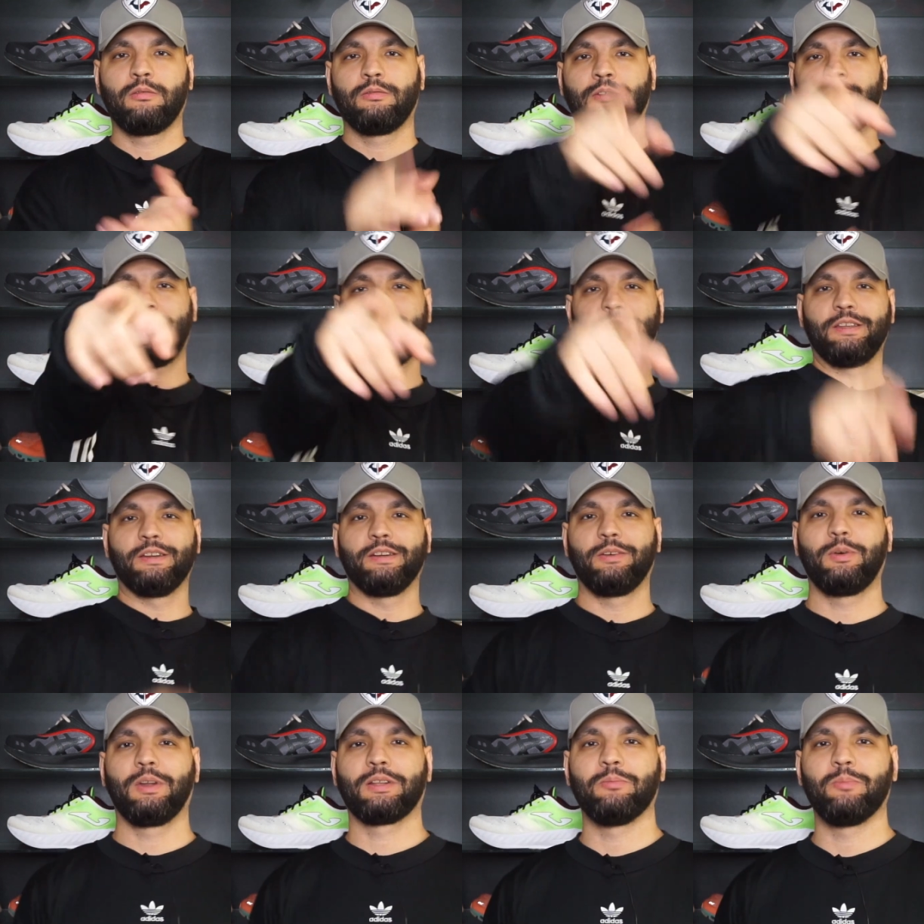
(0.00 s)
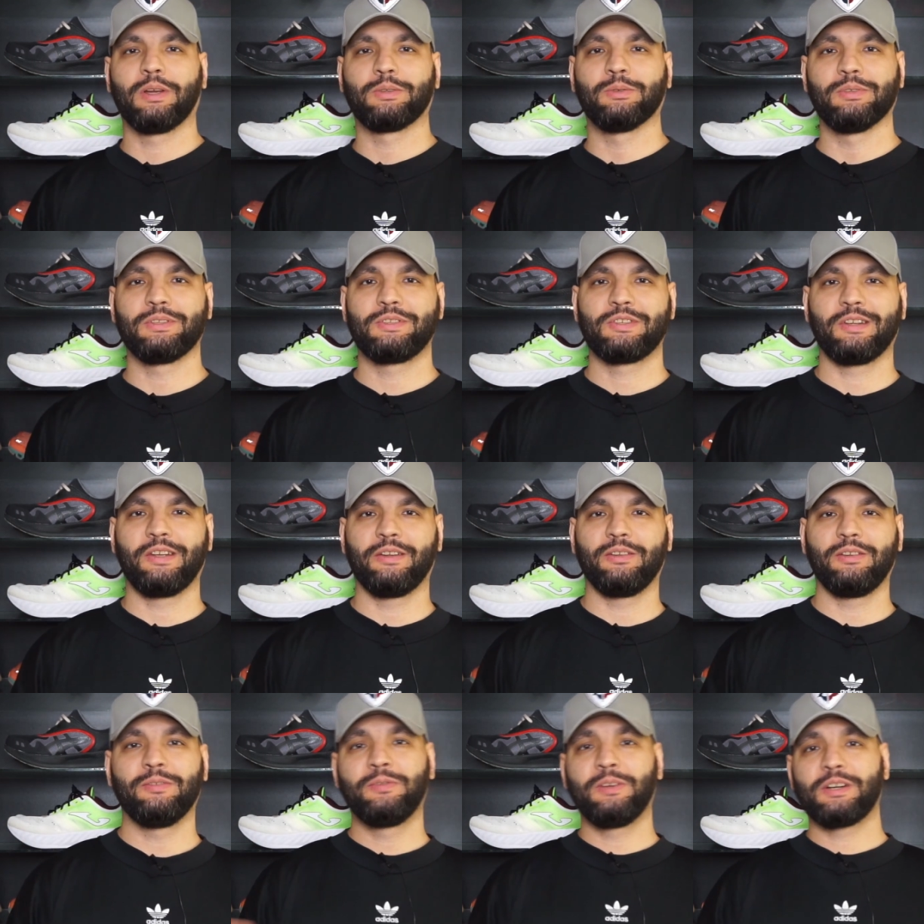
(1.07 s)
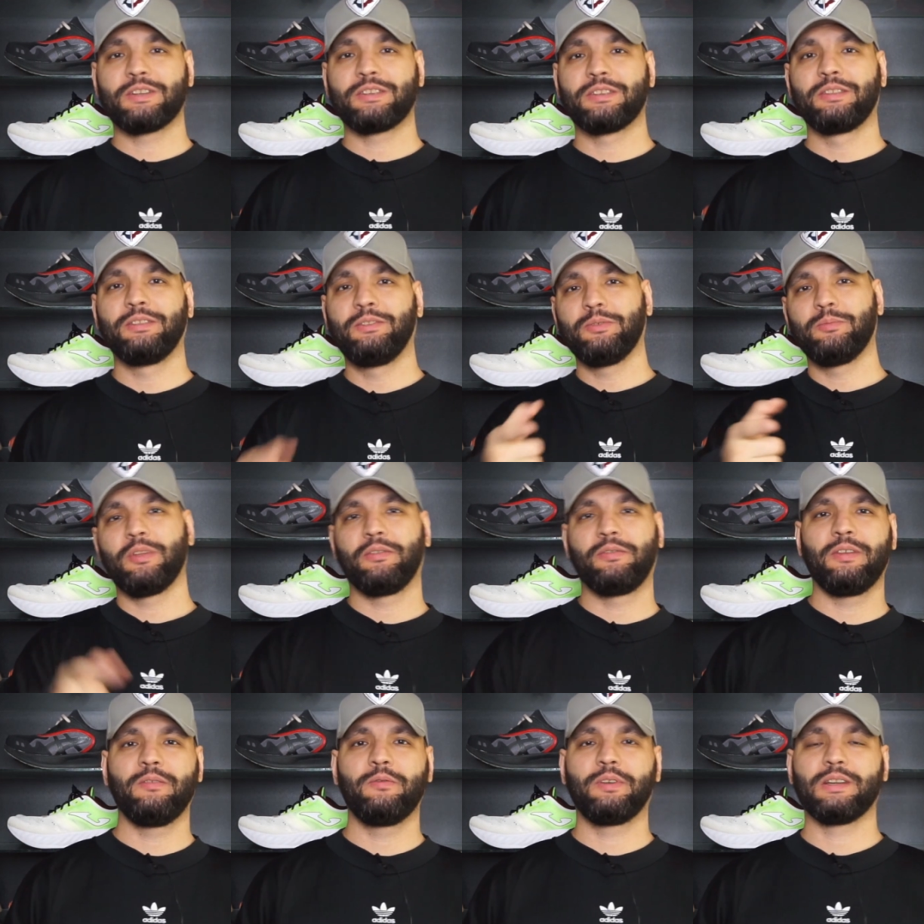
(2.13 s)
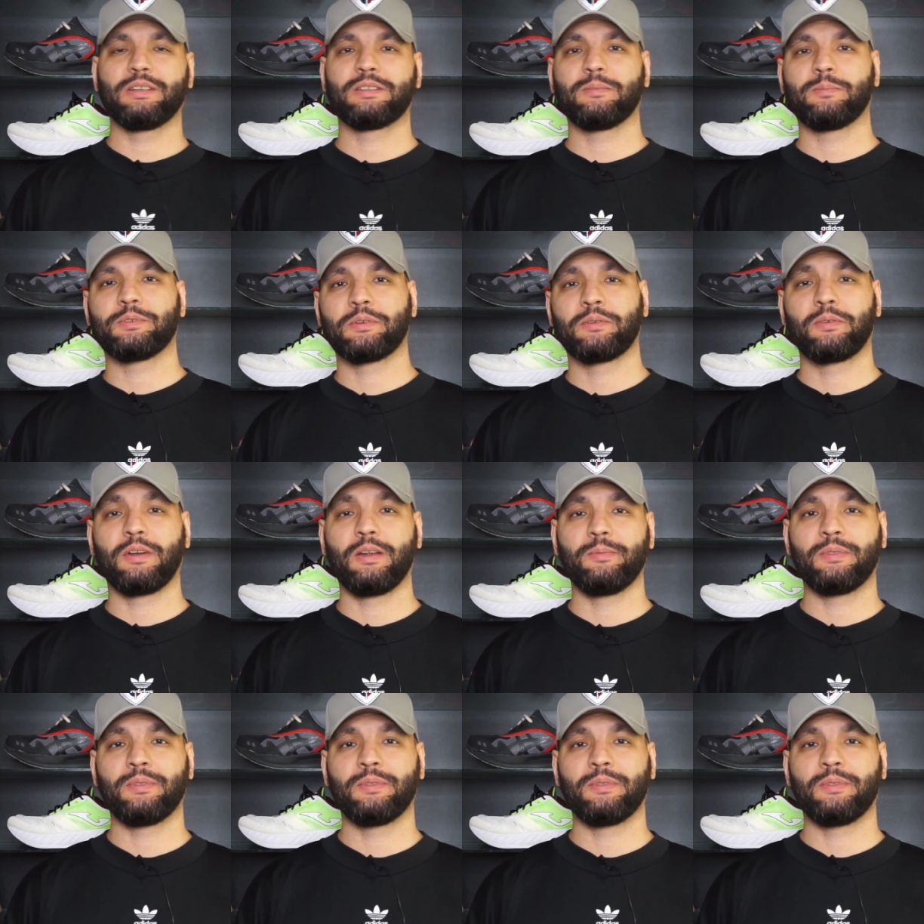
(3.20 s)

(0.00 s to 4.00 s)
Hey, welcome back to the channel. First, do me a favor and subscribe.